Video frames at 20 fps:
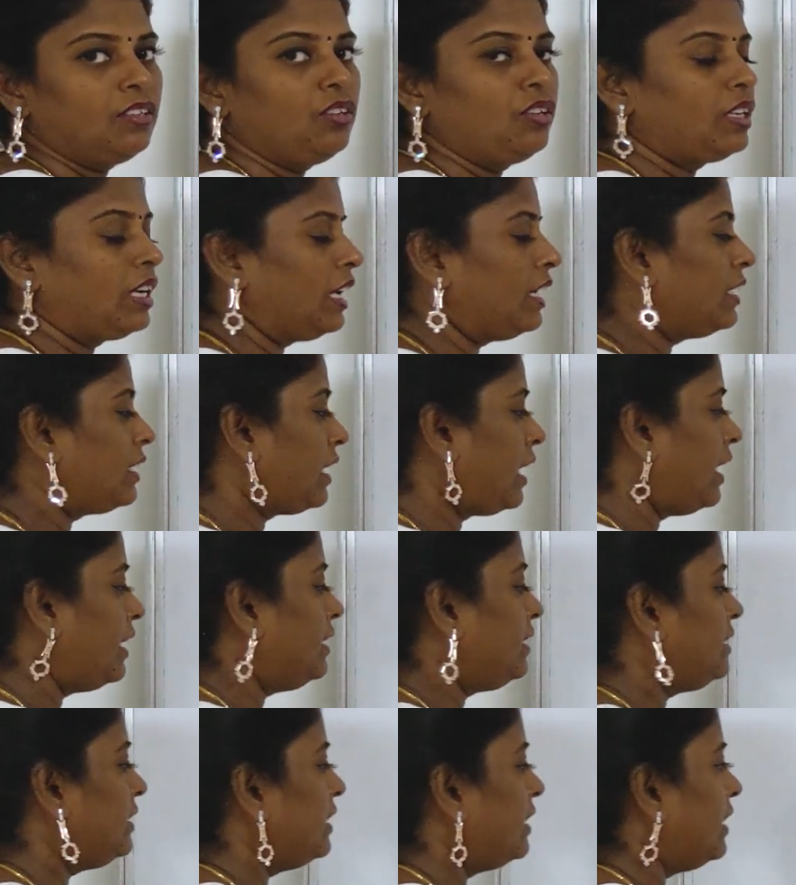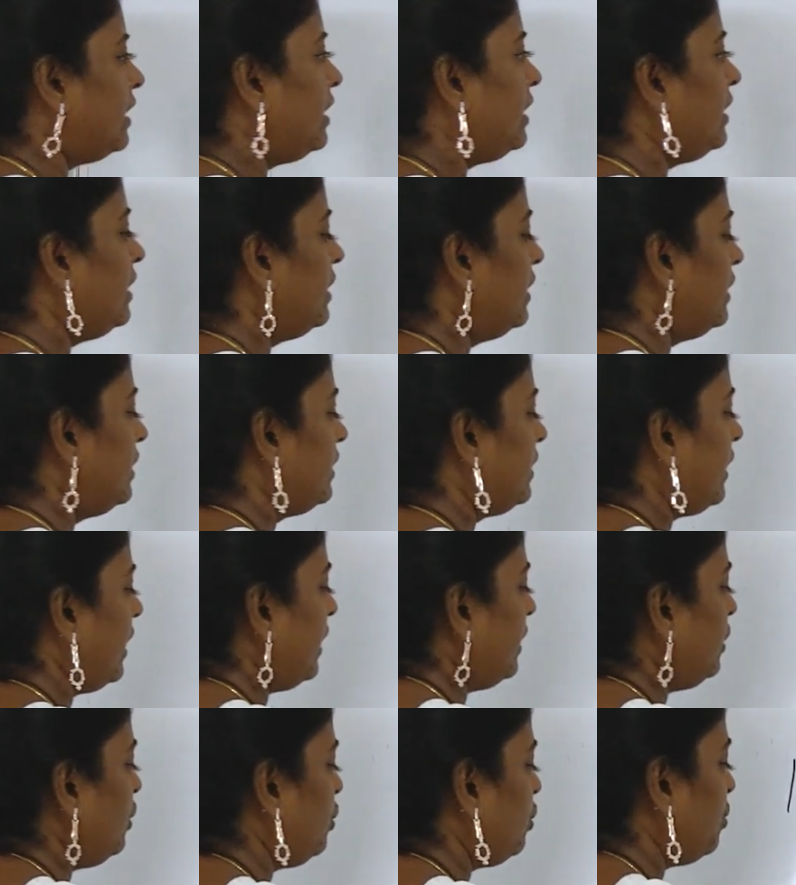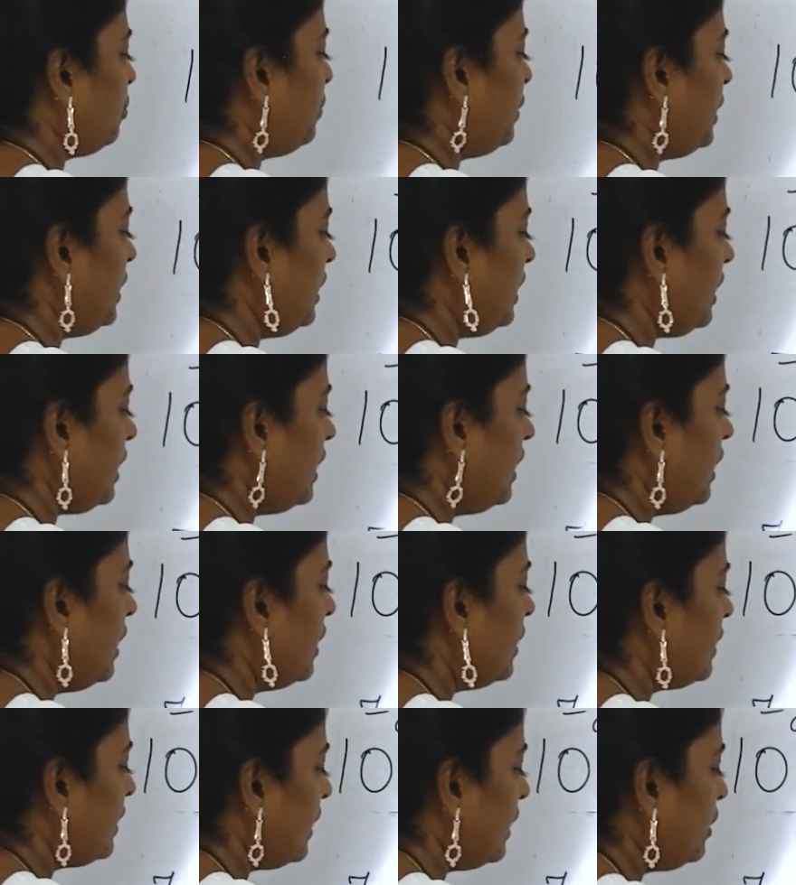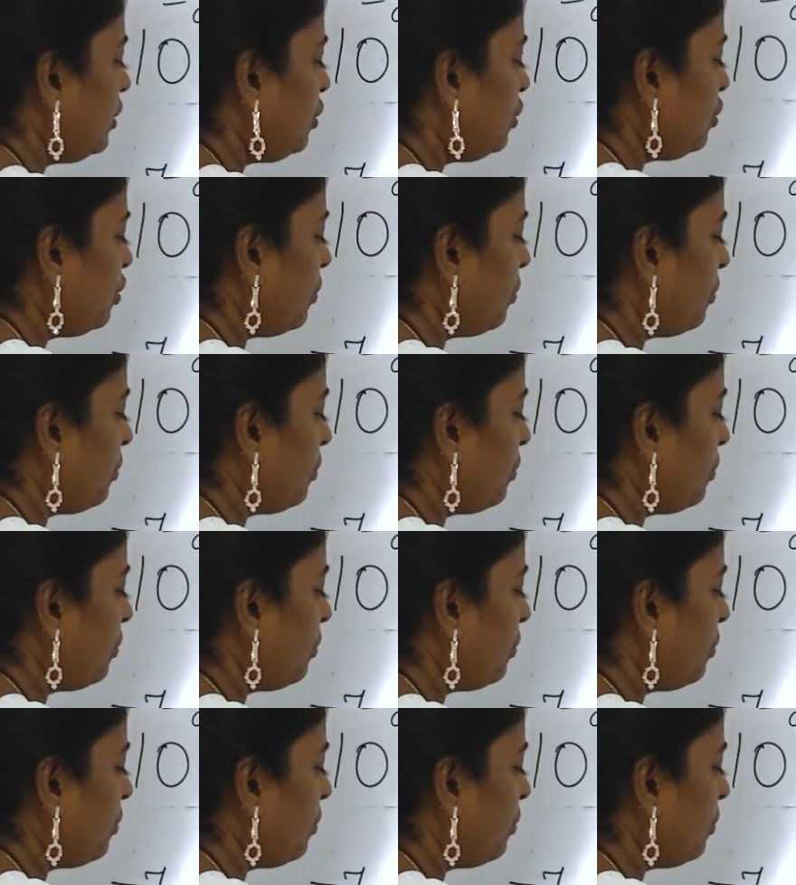you can write the 10 to be 10 to the